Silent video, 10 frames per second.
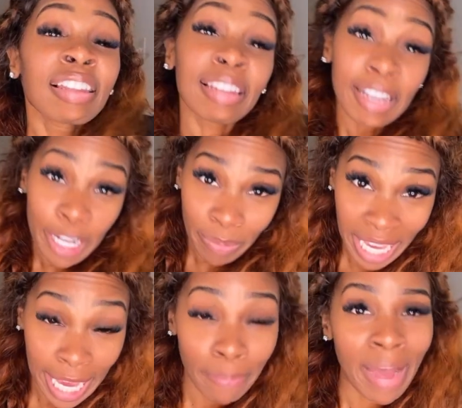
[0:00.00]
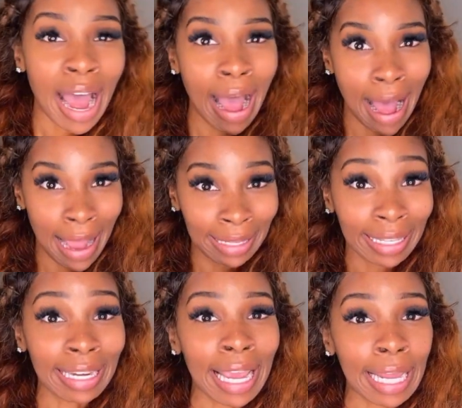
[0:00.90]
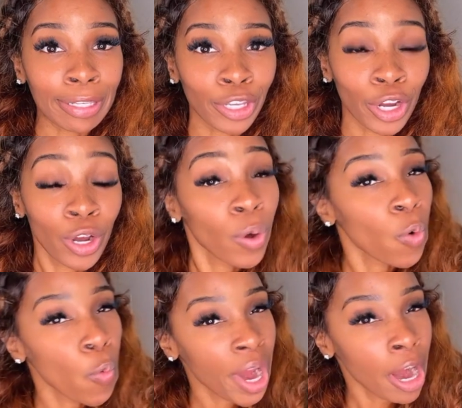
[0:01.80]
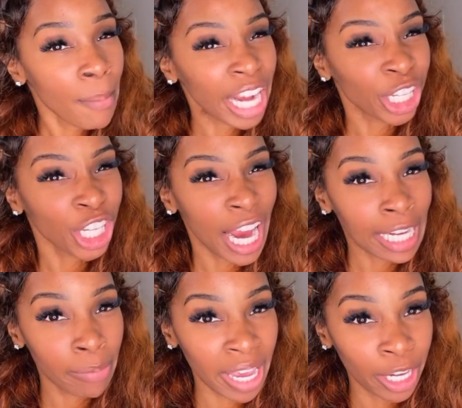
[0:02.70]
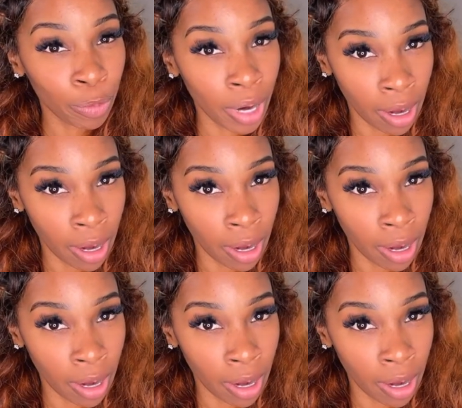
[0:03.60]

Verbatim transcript: Look me in my eyes and answer. Where are my shiny beige